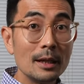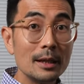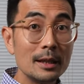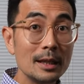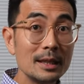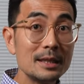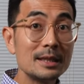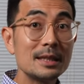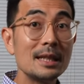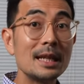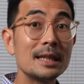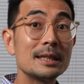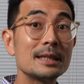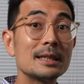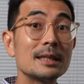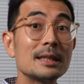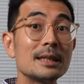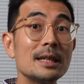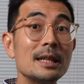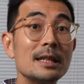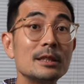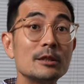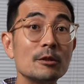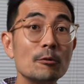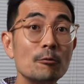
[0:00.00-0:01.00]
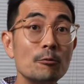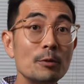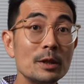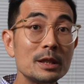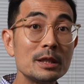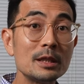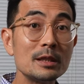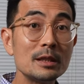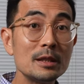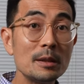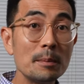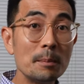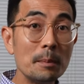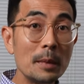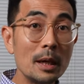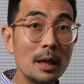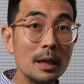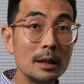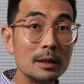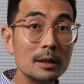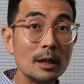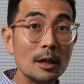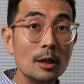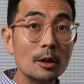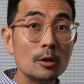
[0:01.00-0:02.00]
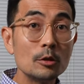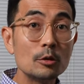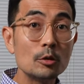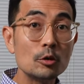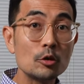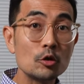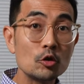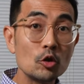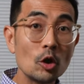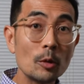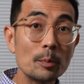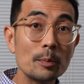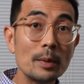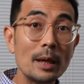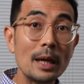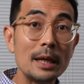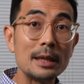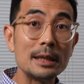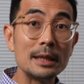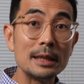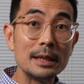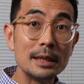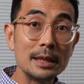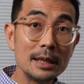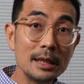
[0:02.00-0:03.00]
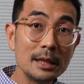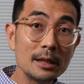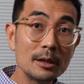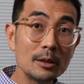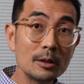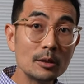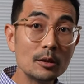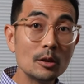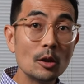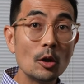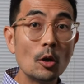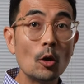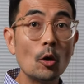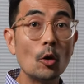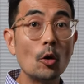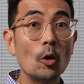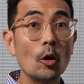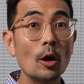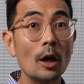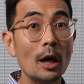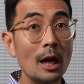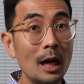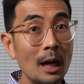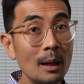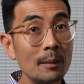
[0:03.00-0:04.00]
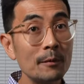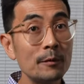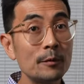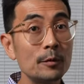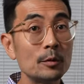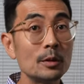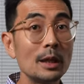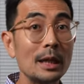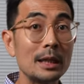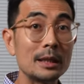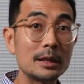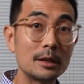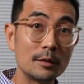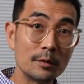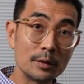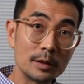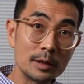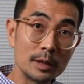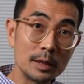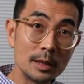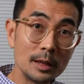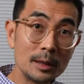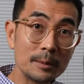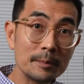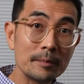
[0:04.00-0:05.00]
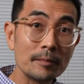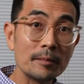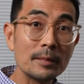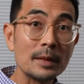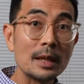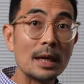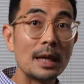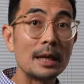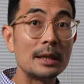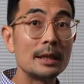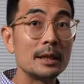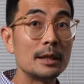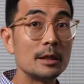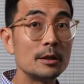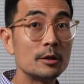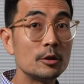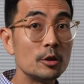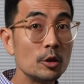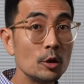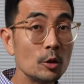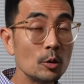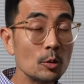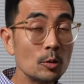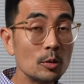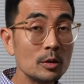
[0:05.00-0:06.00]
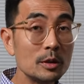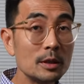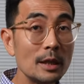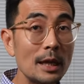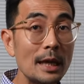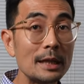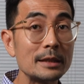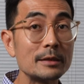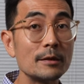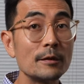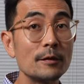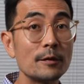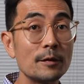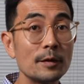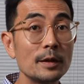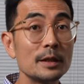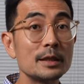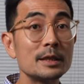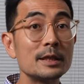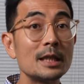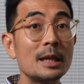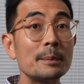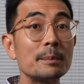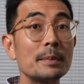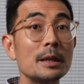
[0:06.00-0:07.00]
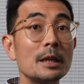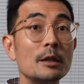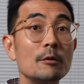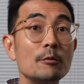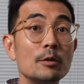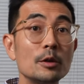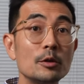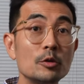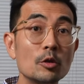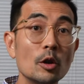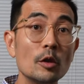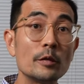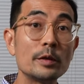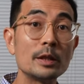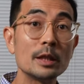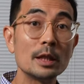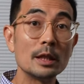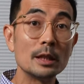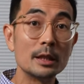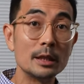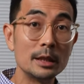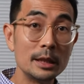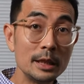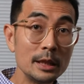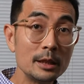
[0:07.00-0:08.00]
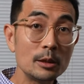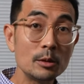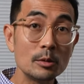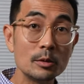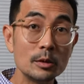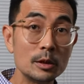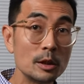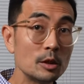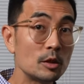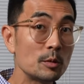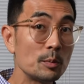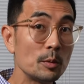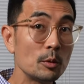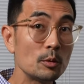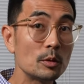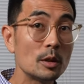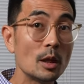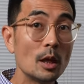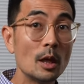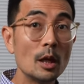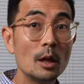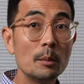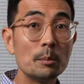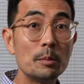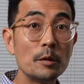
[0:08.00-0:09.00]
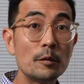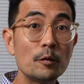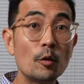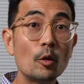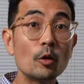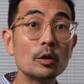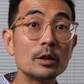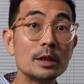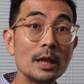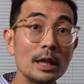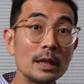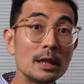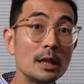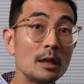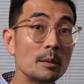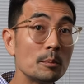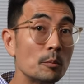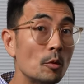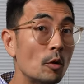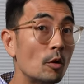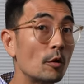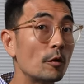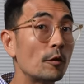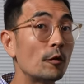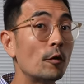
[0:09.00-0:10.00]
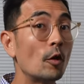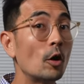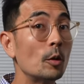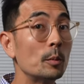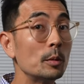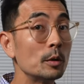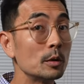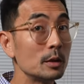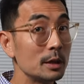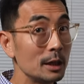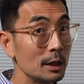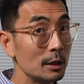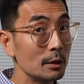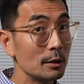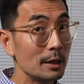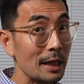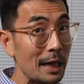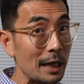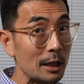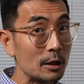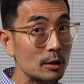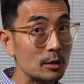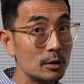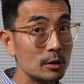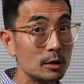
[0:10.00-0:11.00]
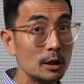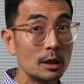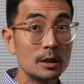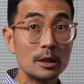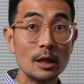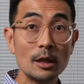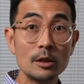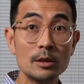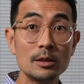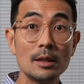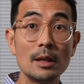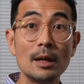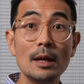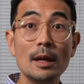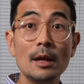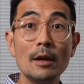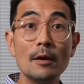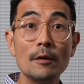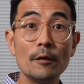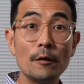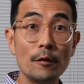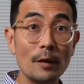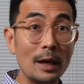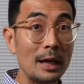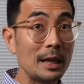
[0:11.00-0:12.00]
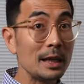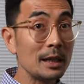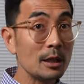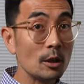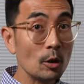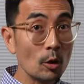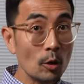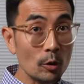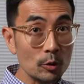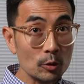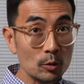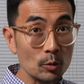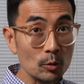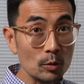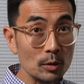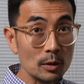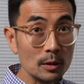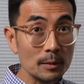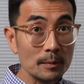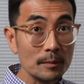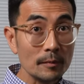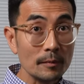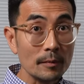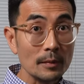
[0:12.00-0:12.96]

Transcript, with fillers: This letter is a written demand to stop an illegal or harmful activity, and it is used as a first step in resolving a legal dispute before taking more formal legal action, such as filing a lawsuit.